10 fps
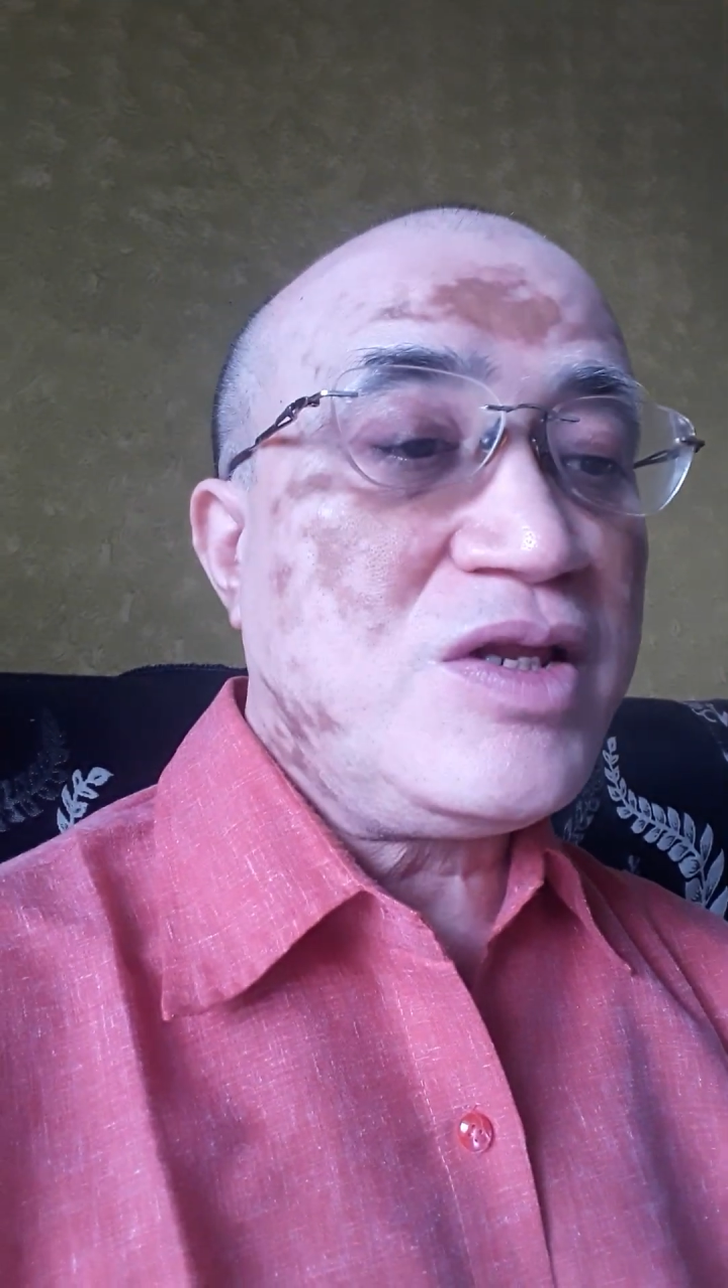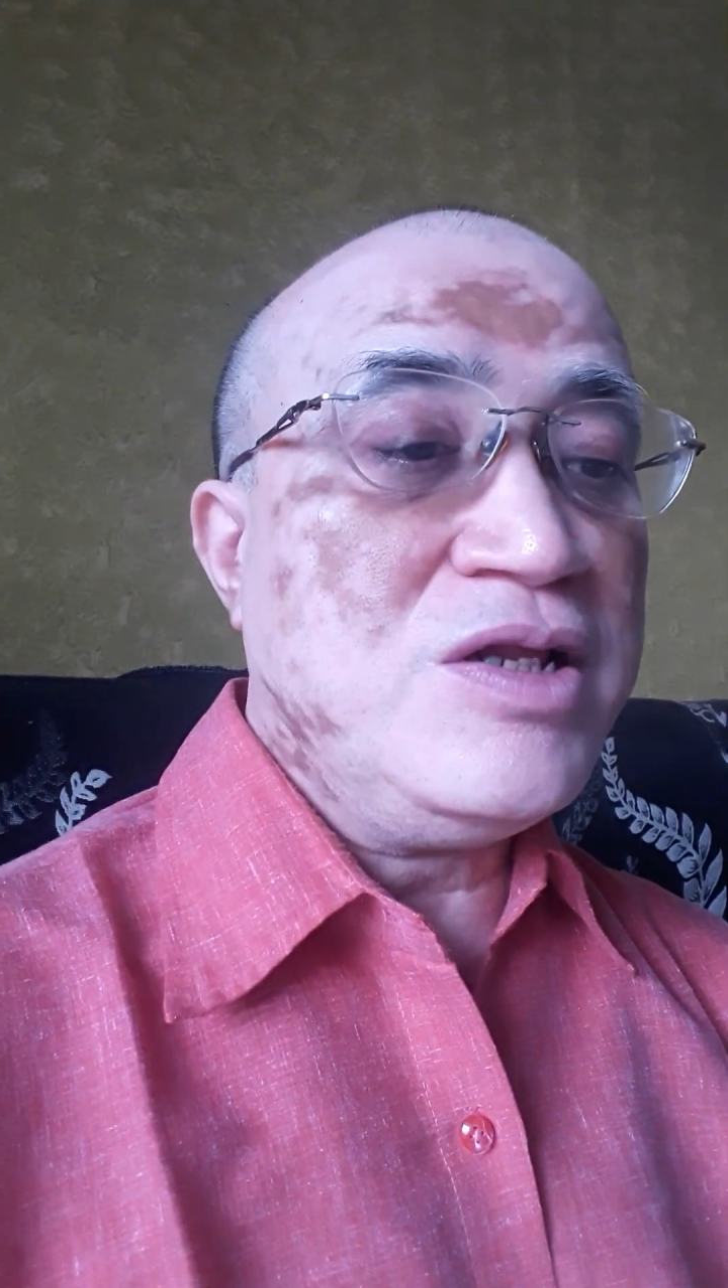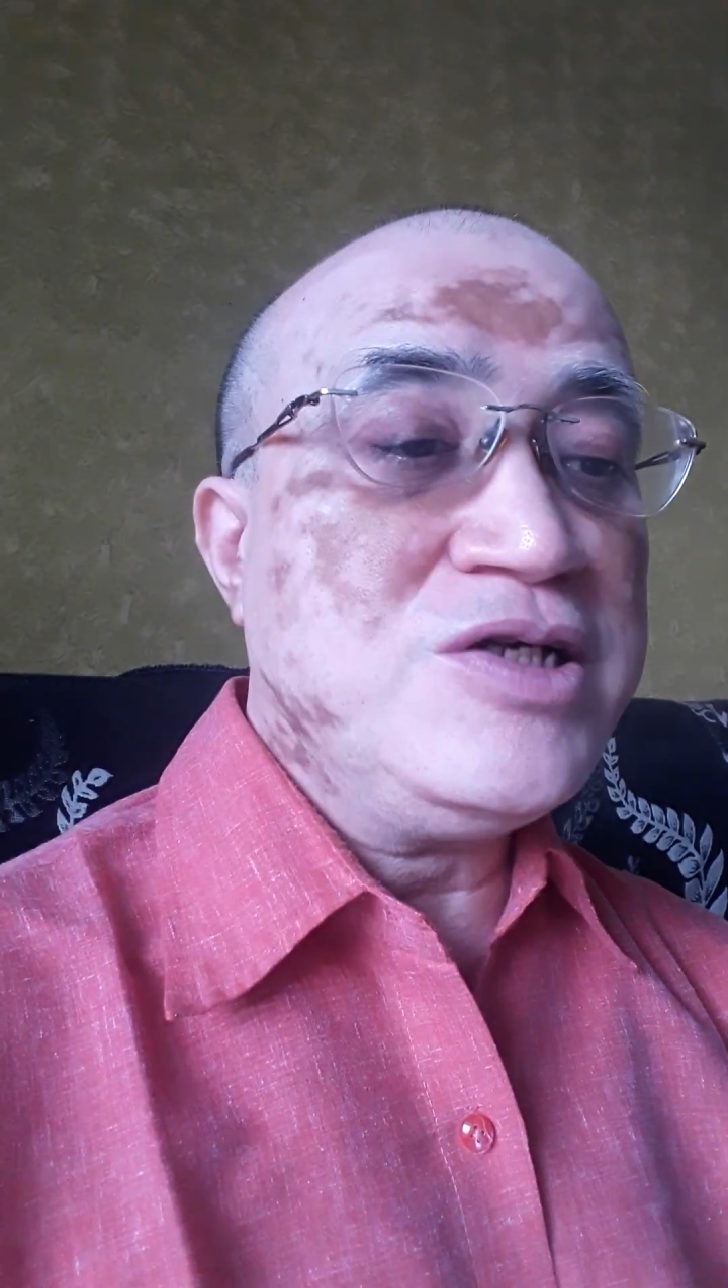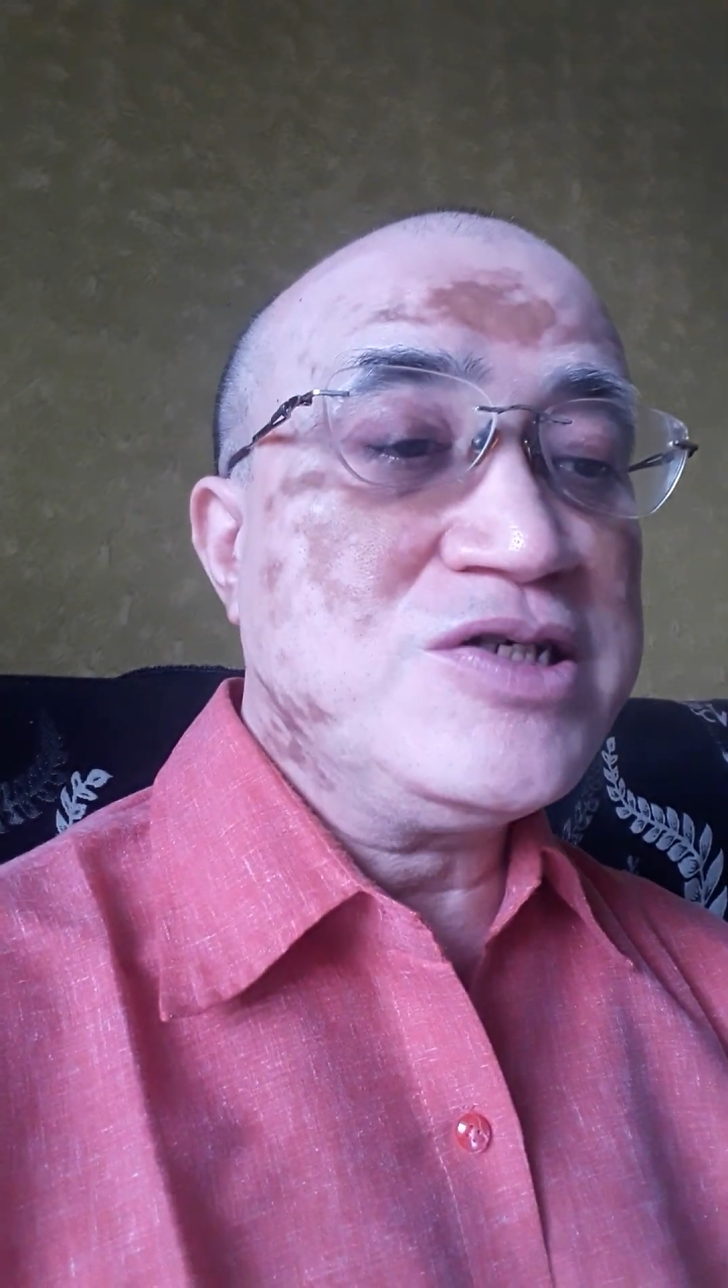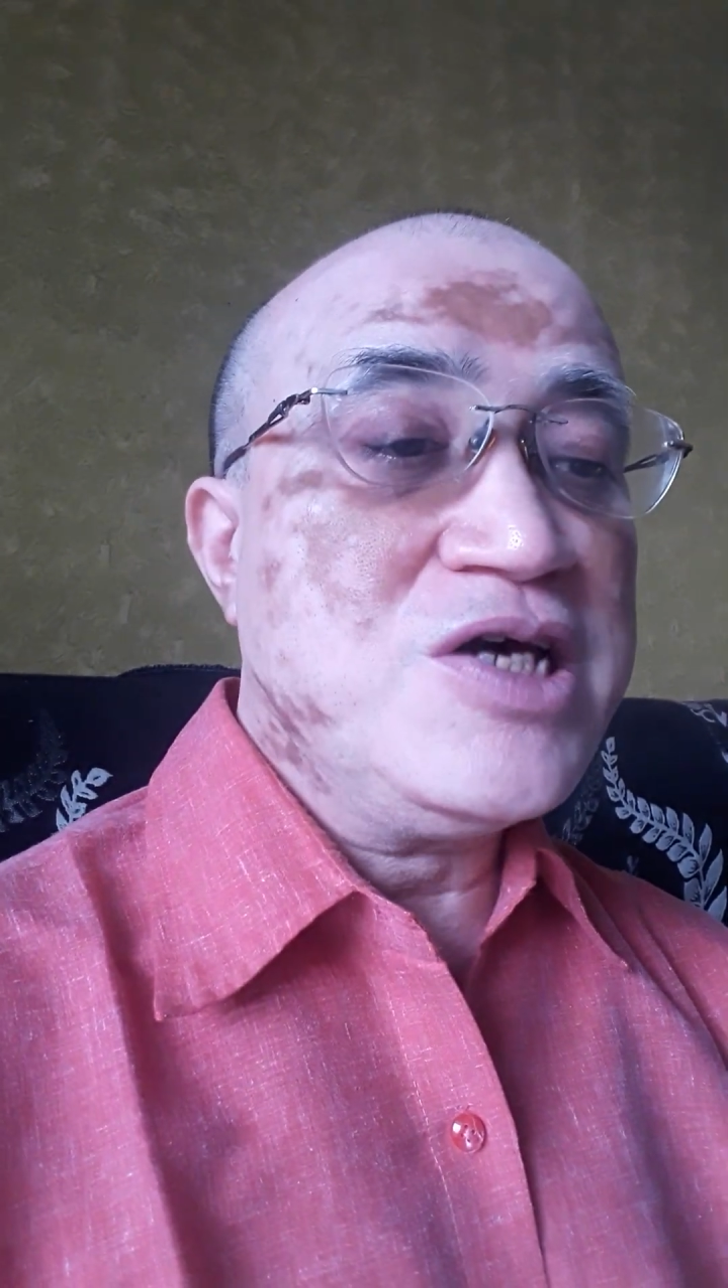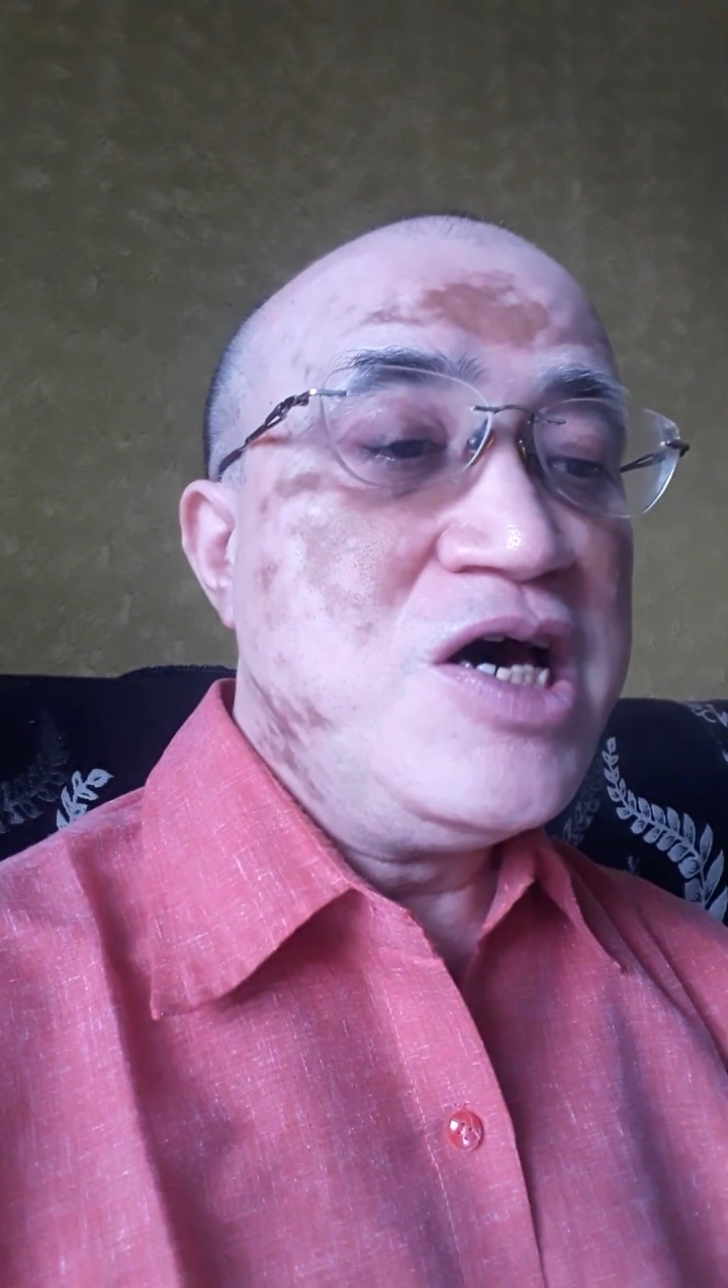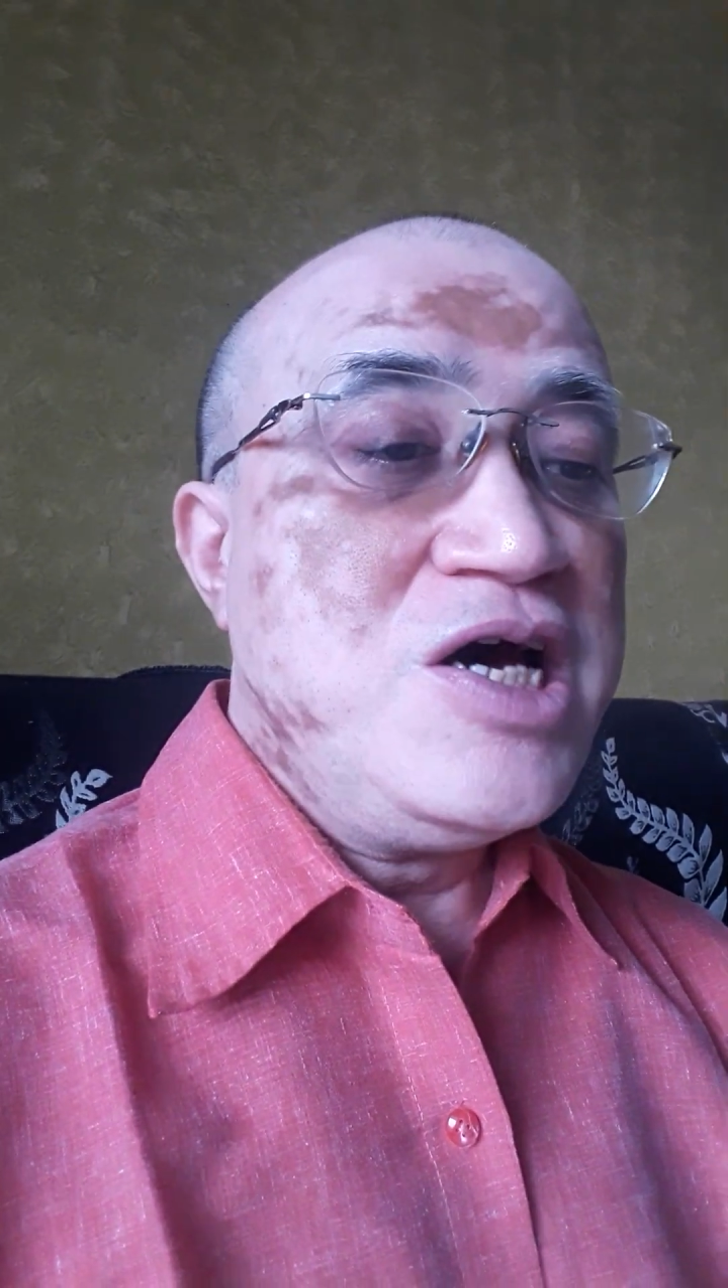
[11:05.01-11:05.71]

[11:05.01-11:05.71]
is